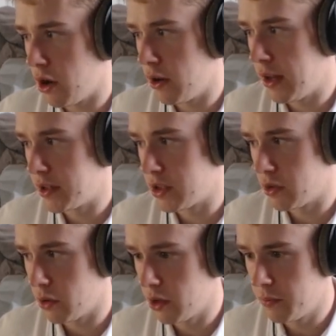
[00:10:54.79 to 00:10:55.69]
online
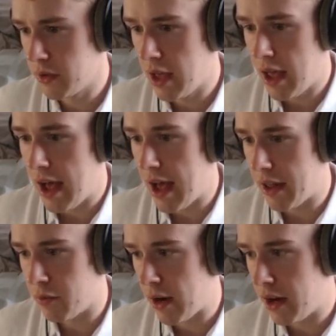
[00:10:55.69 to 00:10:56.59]
store,
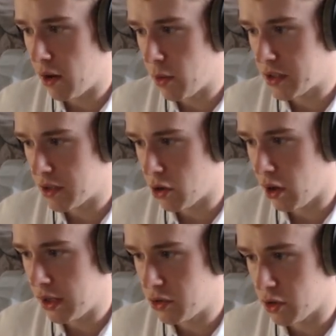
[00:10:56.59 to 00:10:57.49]
and right here where it says your
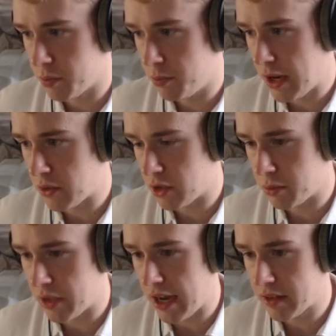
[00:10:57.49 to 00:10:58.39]
online store's password is
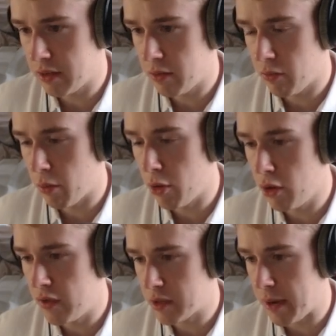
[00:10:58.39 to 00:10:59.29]
protected,
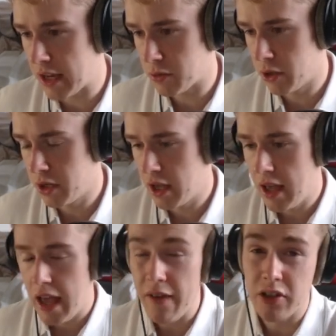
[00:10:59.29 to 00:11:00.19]
remove this password.
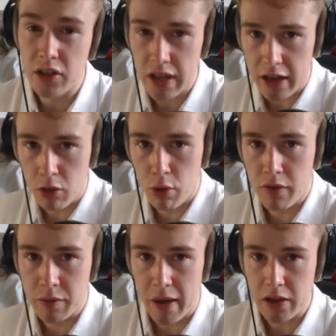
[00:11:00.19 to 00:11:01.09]
If it doesn't let you
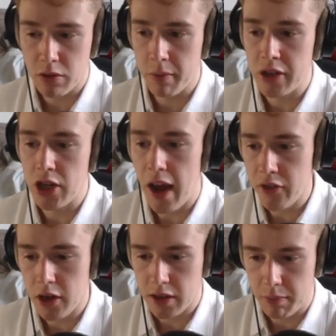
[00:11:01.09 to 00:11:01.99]
remove this password, it means you
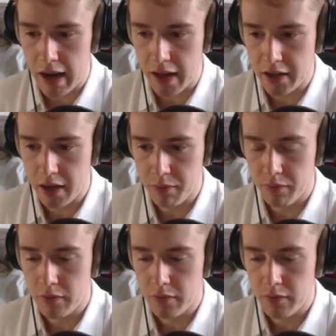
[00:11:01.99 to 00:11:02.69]
haven't got the plan yet.